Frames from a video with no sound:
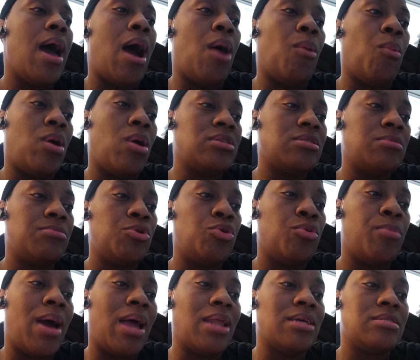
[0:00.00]
I want some
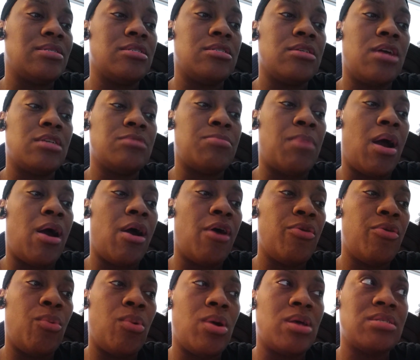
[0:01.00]
New Balances because my
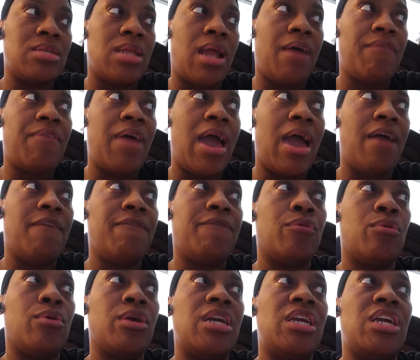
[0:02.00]
other ones that I've had
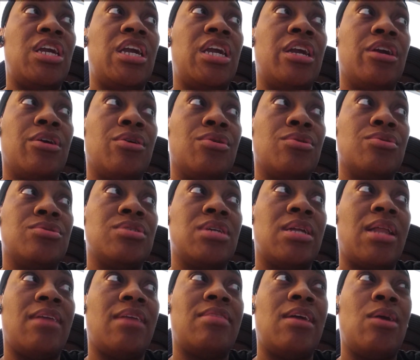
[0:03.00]
for years,
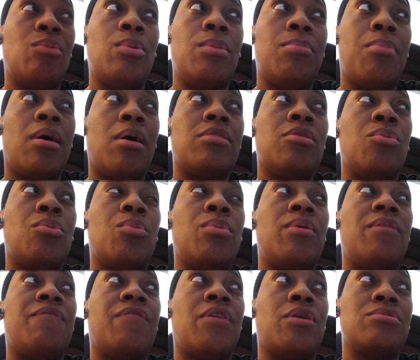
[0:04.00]
and I think we bought them when
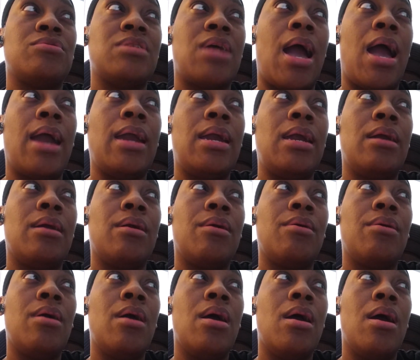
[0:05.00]
we first got
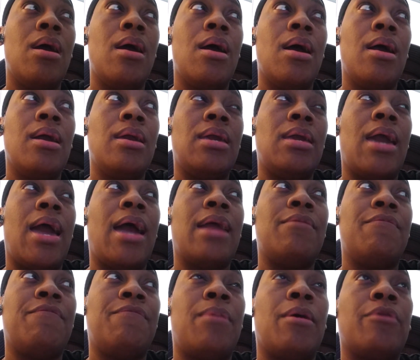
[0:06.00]
here yeah, I had
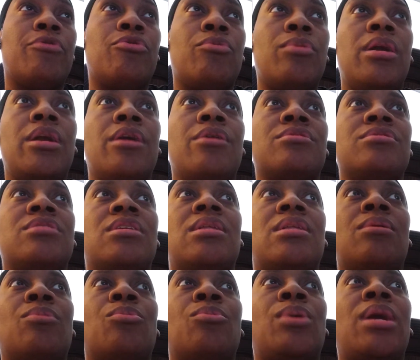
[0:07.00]
them for about three years,
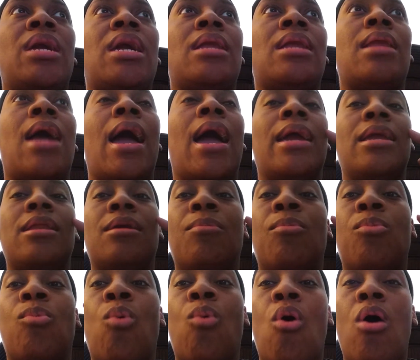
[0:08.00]
and we end I end
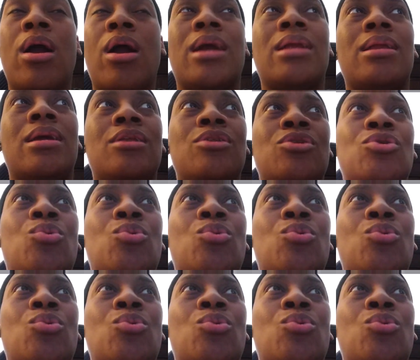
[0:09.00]
up walking and